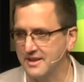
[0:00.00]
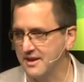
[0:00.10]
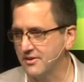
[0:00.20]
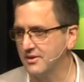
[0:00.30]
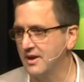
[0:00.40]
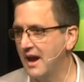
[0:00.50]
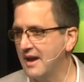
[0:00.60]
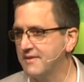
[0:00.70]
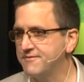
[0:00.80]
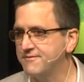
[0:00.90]
there. I
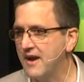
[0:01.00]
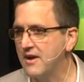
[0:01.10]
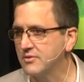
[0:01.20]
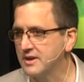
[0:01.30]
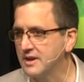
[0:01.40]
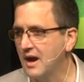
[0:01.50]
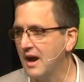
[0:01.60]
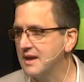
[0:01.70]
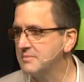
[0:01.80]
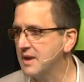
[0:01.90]
have found it.
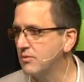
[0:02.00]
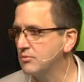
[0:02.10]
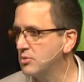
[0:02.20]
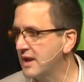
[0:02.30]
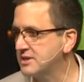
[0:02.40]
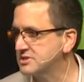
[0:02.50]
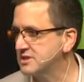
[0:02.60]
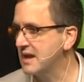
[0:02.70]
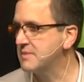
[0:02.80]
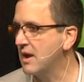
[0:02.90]
I am now righteous.
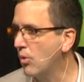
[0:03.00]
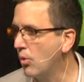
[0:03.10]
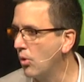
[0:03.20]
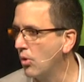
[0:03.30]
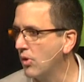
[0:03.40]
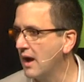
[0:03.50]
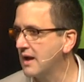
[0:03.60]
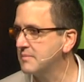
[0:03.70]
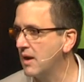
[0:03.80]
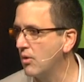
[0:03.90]
I am now whole. I
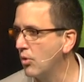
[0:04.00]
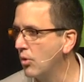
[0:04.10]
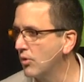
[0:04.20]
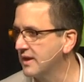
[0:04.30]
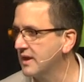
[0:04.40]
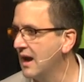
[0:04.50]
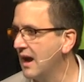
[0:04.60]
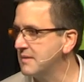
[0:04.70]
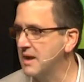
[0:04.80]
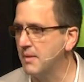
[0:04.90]
am now holy. I
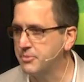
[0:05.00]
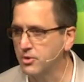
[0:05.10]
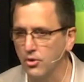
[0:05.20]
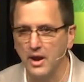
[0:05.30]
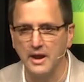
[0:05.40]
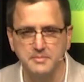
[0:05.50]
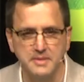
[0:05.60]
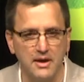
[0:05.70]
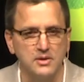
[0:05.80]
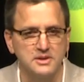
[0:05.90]
am now pure. I am
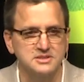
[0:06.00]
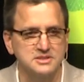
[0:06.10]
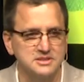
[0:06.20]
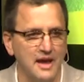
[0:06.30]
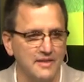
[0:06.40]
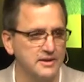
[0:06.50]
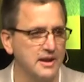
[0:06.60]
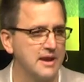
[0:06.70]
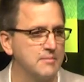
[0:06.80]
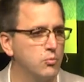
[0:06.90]
now solid.
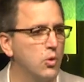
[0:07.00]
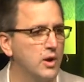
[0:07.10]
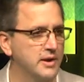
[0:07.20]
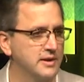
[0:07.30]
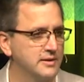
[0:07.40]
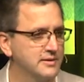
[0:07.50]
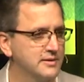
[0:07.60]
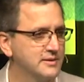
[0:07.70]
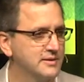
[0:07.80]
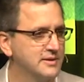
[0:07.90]
I am one.
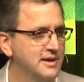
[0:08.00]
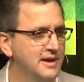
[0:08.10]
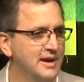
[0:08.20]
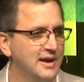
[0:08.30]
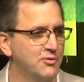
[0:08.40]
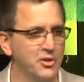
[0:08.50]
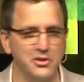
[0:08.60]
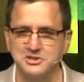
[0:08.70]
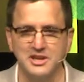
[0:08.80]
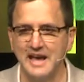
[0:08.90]

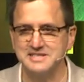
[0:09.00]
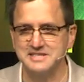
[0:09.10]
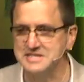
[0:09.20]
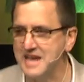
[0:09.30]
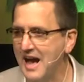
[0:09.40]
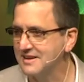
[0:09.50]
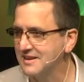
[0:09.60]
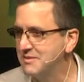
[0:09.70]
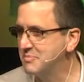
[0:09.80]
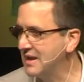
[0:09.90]
Religion has not been